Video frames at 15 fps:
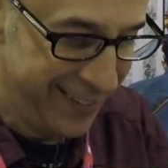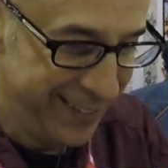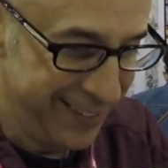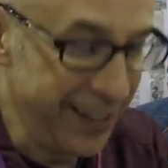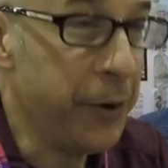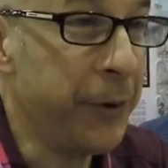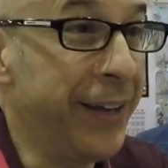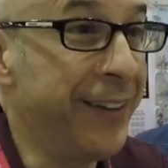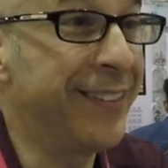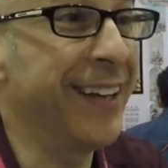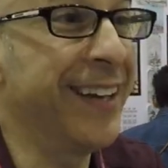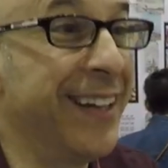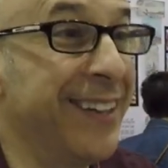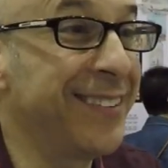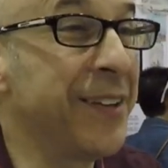See how
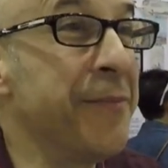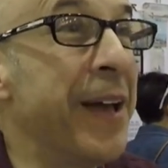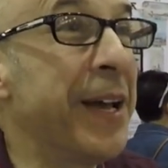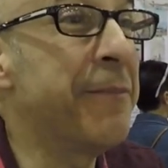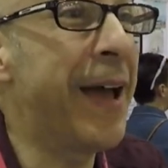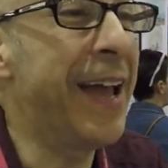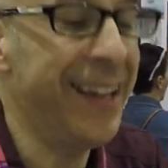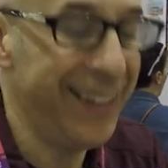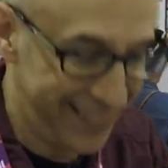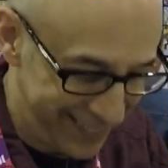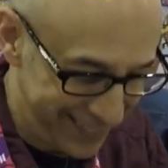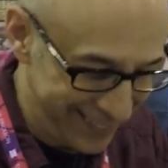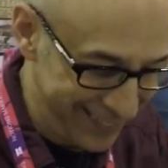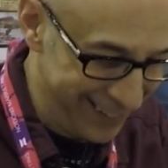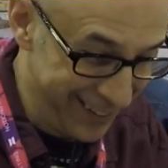easy it is to make
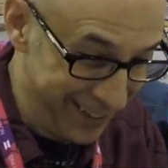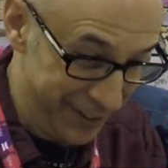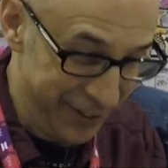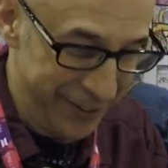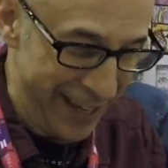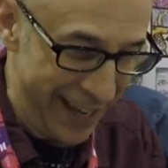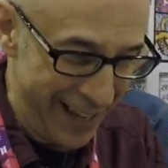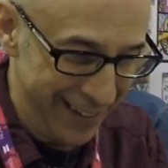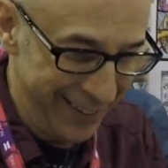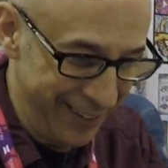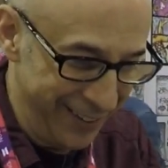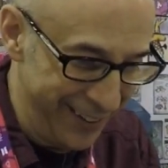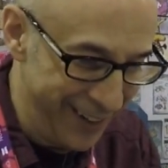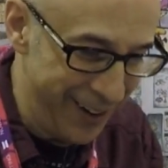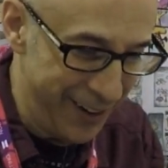paints? You can
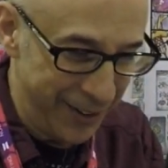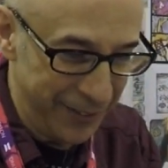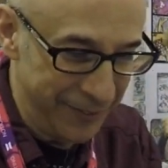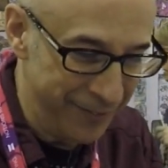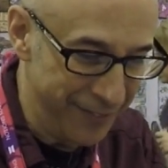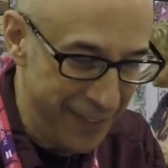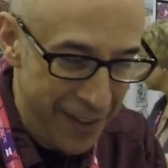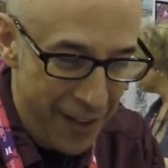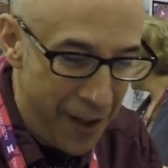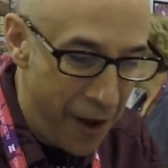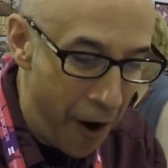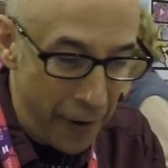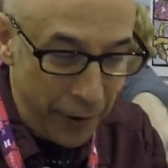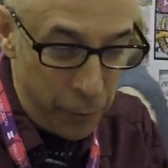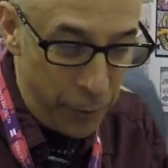too at home.
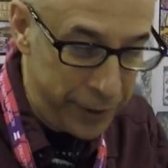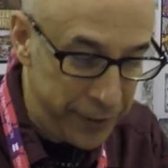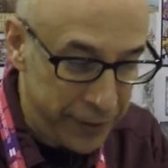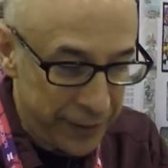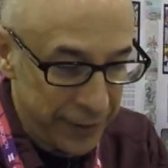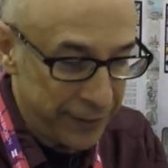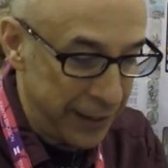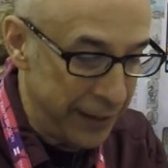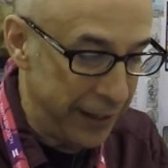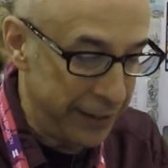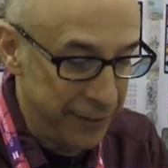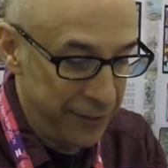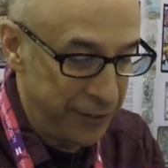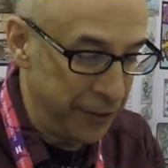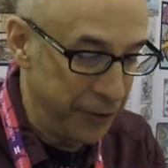All right, one of the things I like
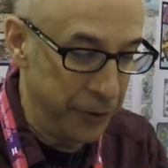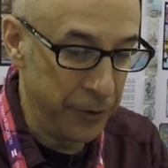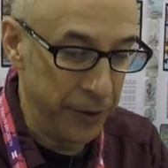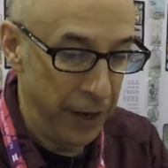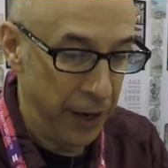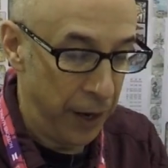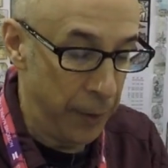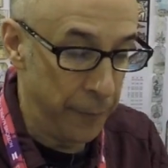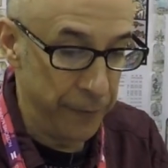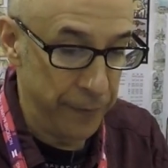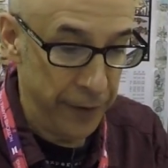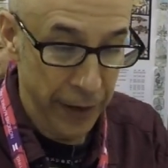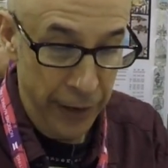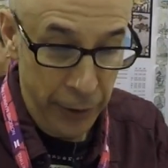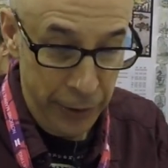to do, um,
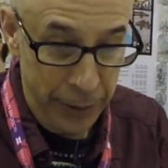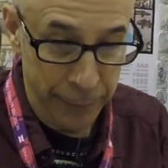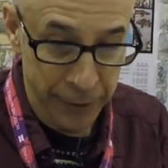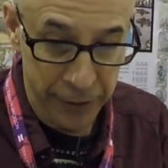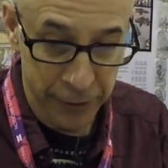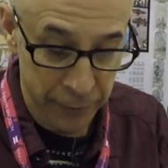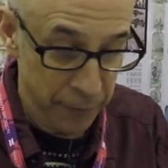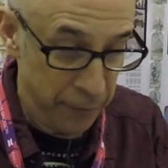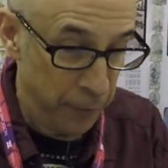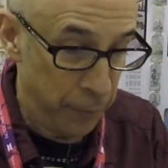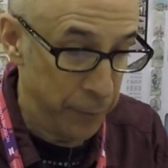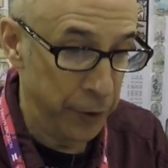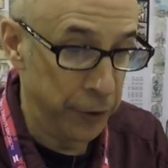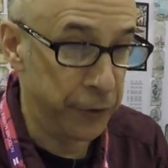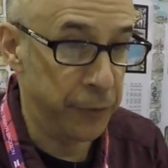and I'm going to
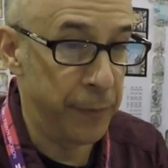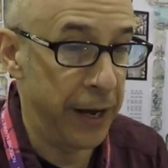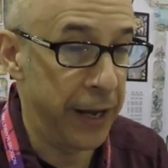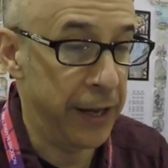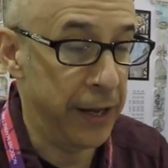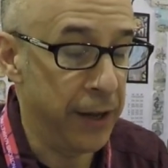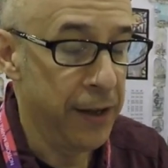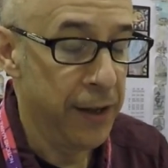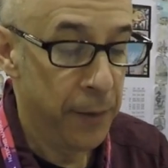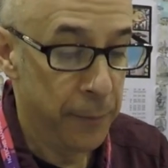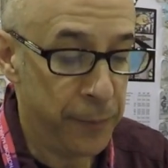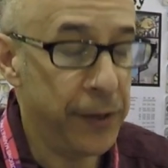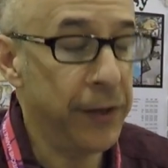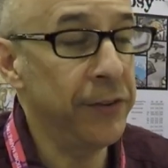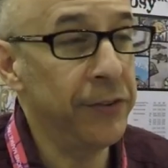build my
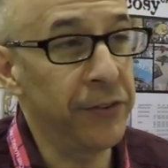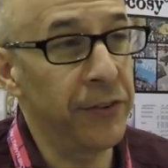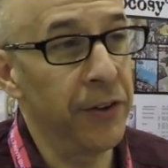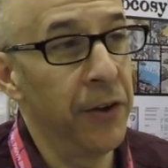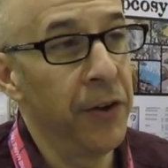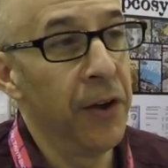piece